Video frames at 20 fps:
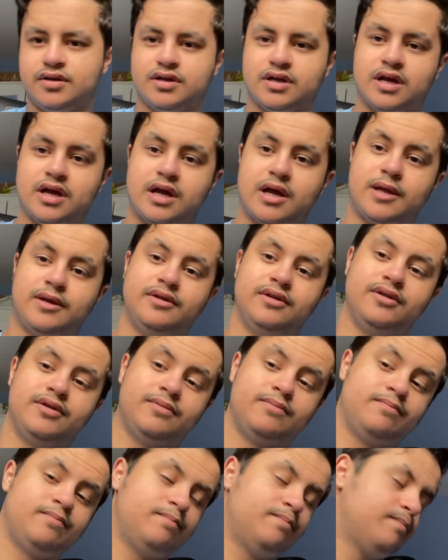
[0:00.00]
And
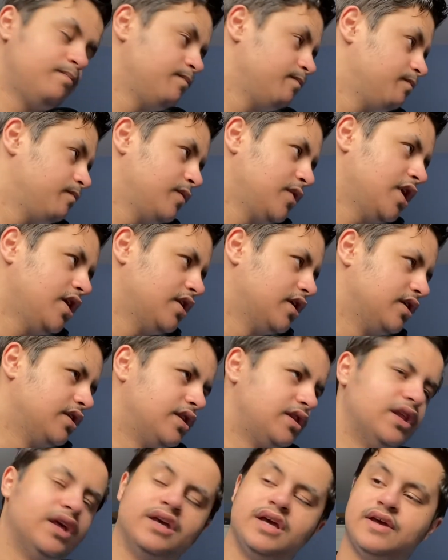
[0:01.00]
yeah,
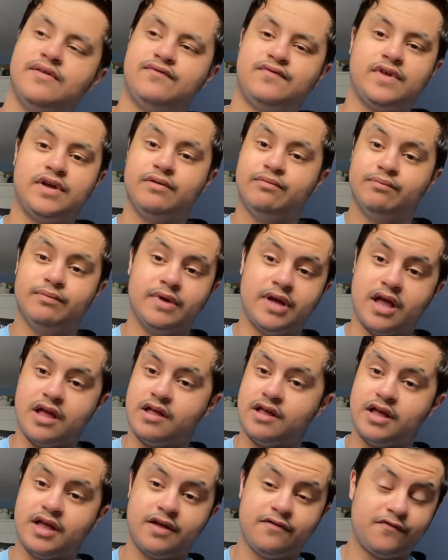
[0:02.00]
if
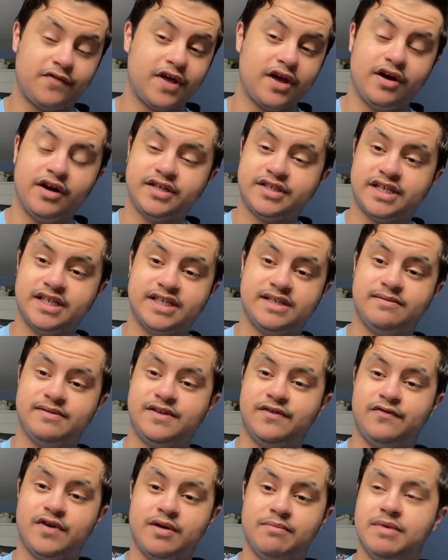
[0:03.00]
they're asking
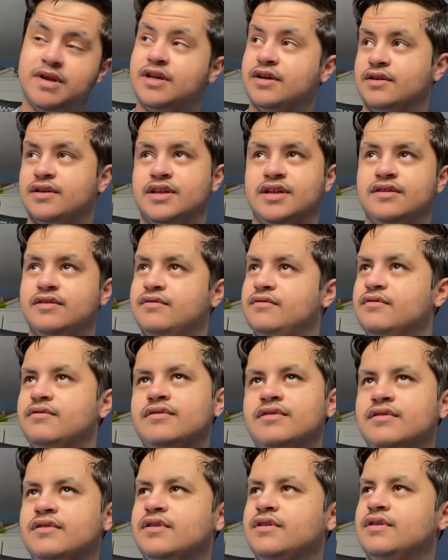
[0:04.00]
75 million,
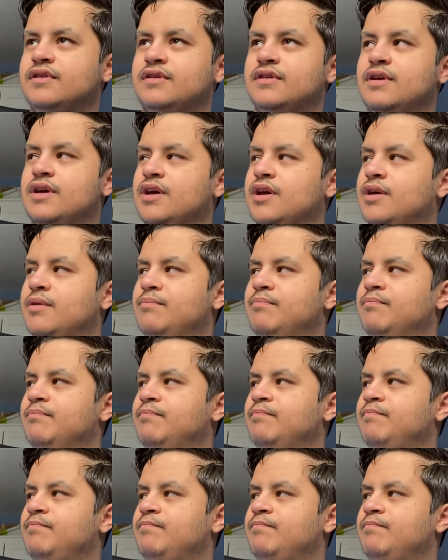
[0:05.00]
then